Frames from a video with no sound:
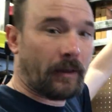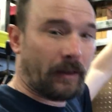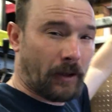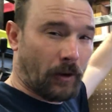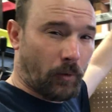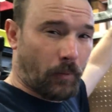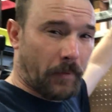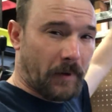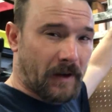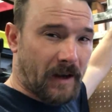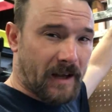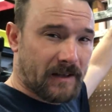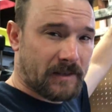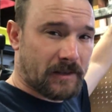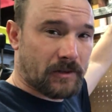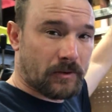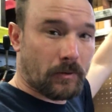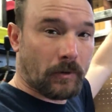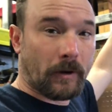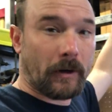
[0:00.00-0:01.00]
think it'll be
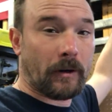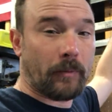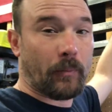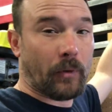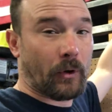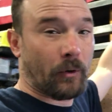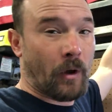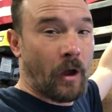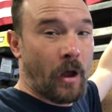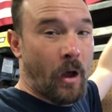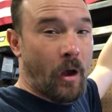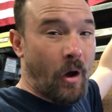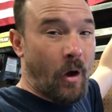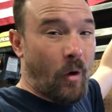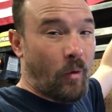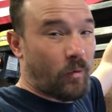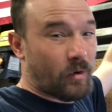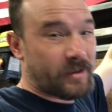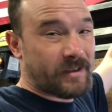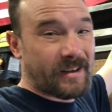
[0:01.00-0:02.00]
necessary, but
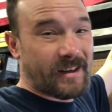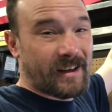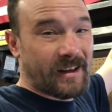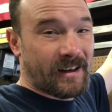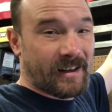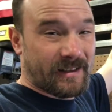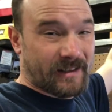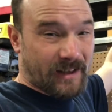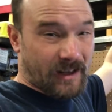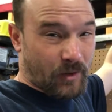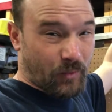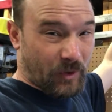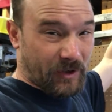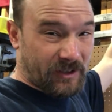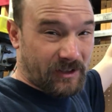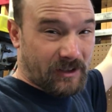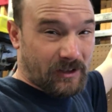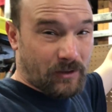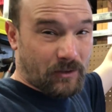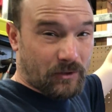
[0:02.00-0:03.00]
once again, it's gonna be
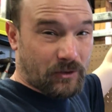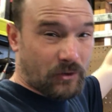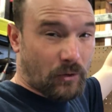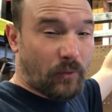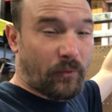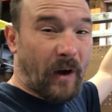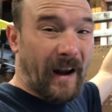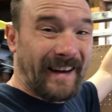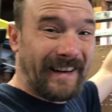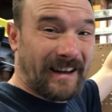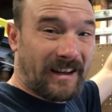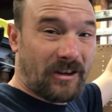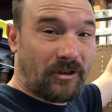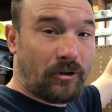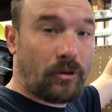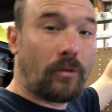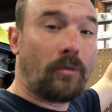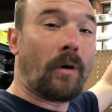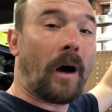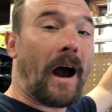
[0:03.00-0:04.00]
steel, so if I need
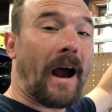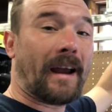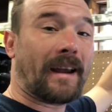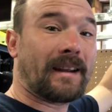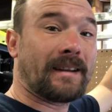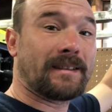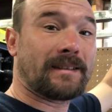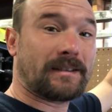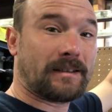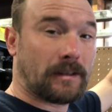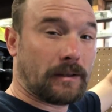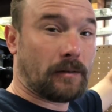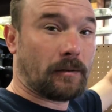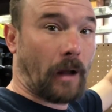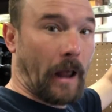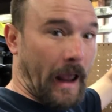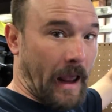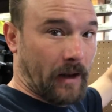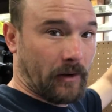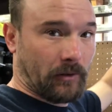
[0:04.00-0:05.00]
to, I can
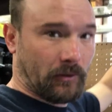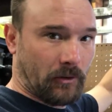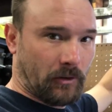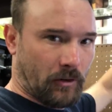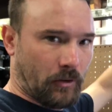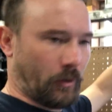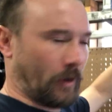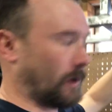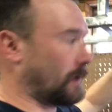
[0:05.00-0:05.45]
still add to